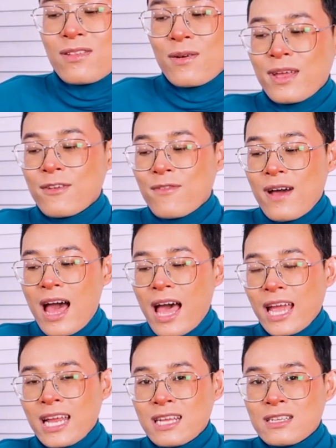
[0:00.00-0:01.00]
So if
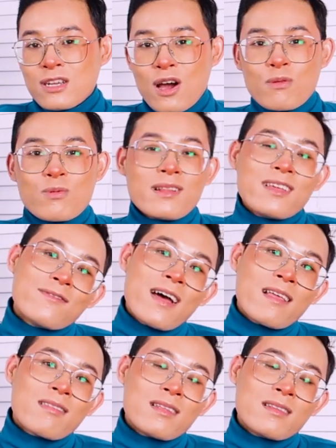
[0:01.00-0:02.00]
I talk really
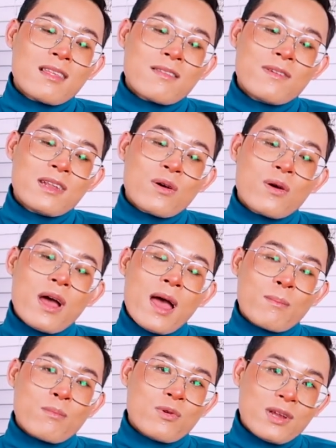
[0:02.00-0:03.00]
fast in this video,
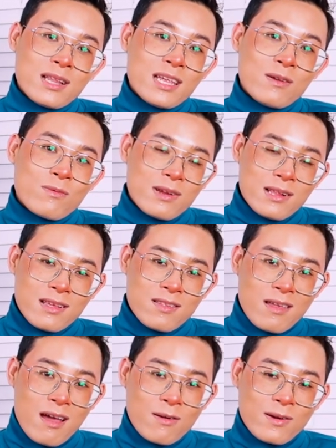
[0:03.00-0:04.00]
I'm really, really
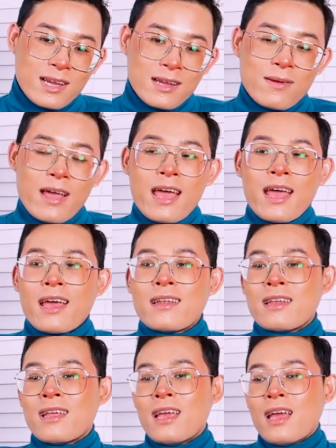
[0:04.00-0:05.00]
sorry.
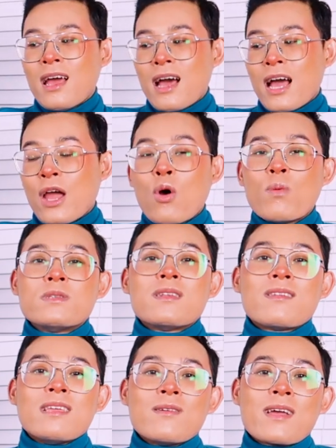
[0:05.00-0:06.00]
And I hope to
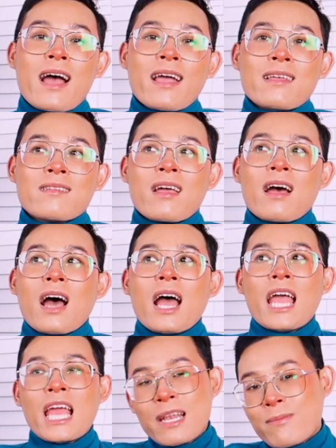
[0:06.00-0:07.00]
see you guys
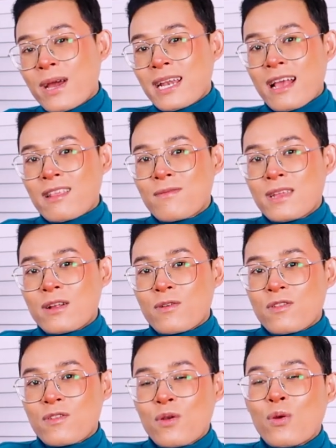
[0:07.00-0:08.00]
in my next video
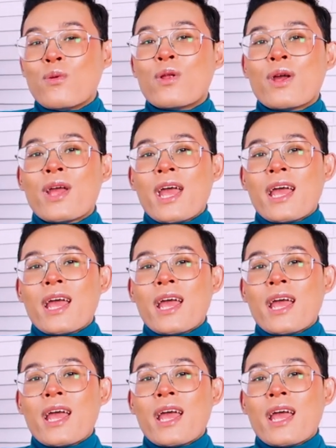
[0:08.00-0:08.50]
soon.